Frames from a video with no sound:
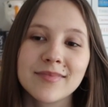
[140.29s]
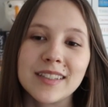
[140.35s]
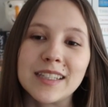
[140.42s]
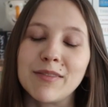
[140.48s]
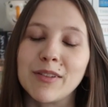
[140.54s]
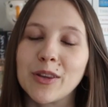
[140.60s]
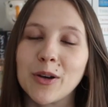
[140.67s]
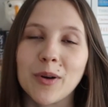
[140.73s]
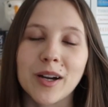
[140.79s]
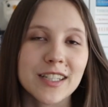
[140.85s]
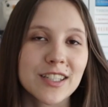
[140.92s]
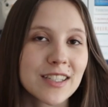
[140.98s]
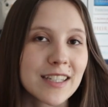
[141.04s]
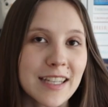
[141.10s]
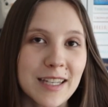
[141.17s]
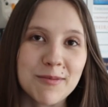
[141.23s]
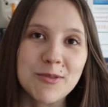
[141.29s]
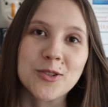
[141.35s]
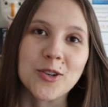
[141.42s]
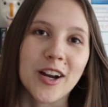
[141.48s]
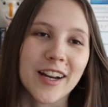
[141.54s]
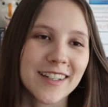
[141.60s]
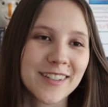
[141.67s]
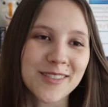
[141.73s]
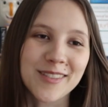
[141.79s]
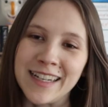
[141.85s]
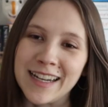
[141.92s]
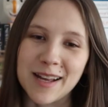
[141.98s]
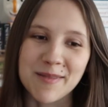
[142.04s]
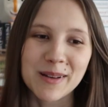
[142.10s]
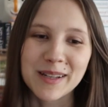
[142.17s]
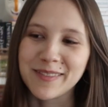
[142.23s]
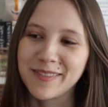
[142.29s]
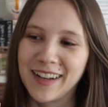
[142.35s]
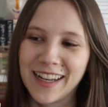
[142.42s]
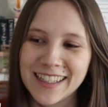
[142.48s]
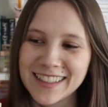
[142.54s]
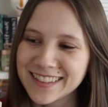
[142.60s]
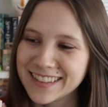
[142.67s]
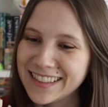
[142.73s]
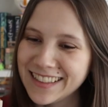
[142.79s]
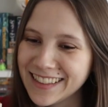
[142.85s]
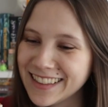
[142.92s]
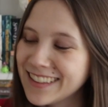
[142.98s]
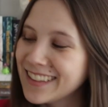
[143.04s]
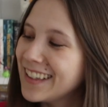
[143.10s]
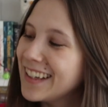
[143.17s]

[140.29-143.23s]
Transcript: even though I keep trying to read epic fantasy.